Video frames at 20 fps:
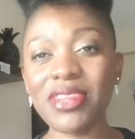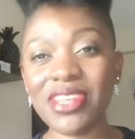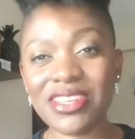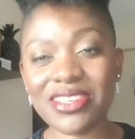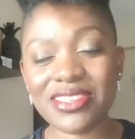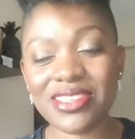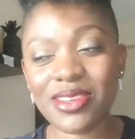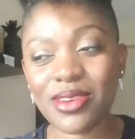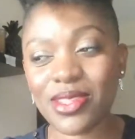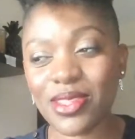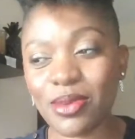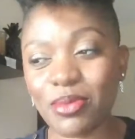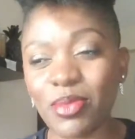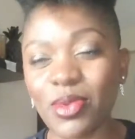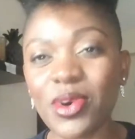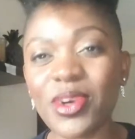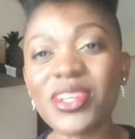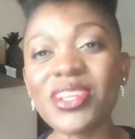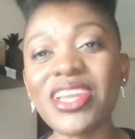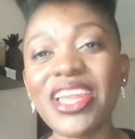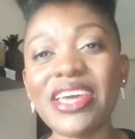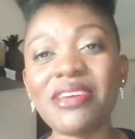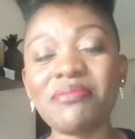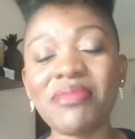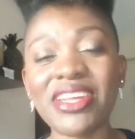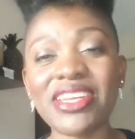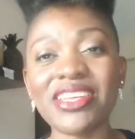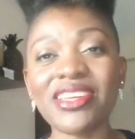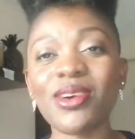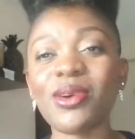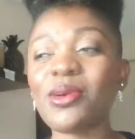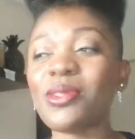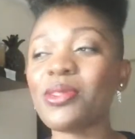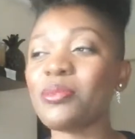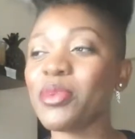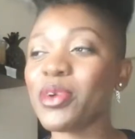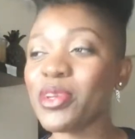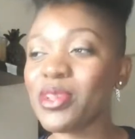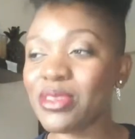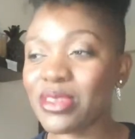Because the more you let money go, the
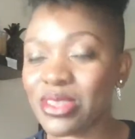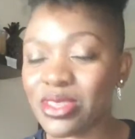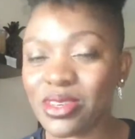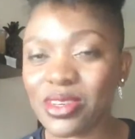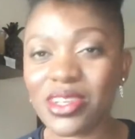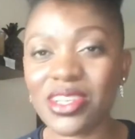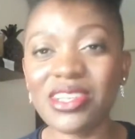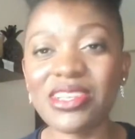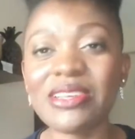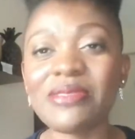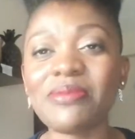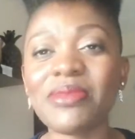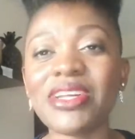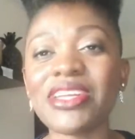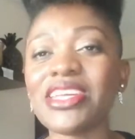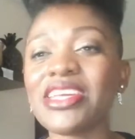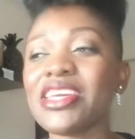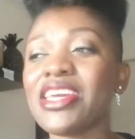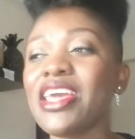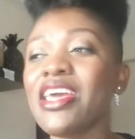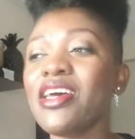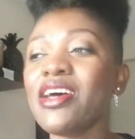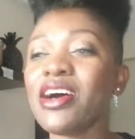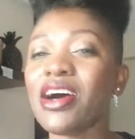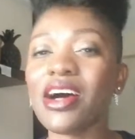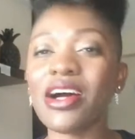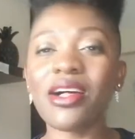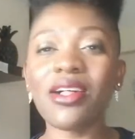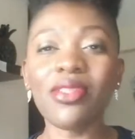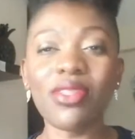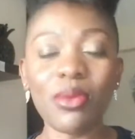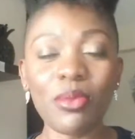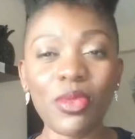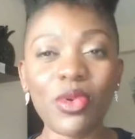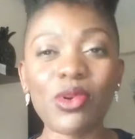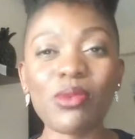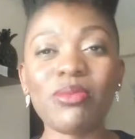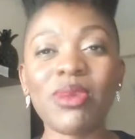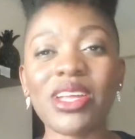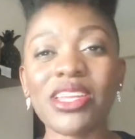more you circulate money, the
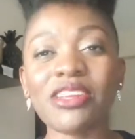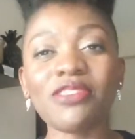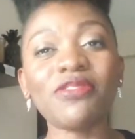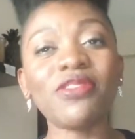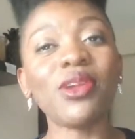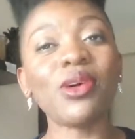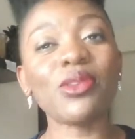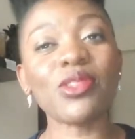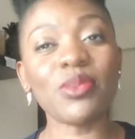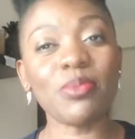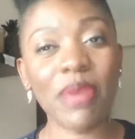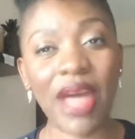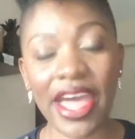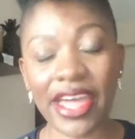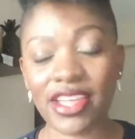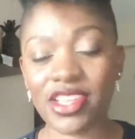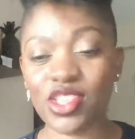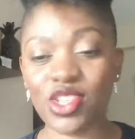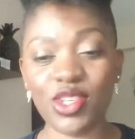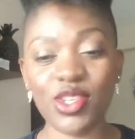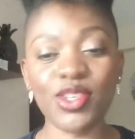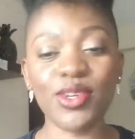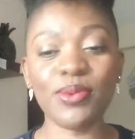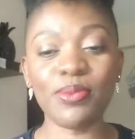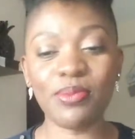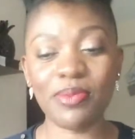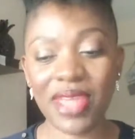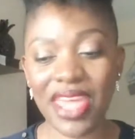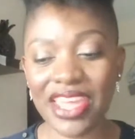more money flows back to you.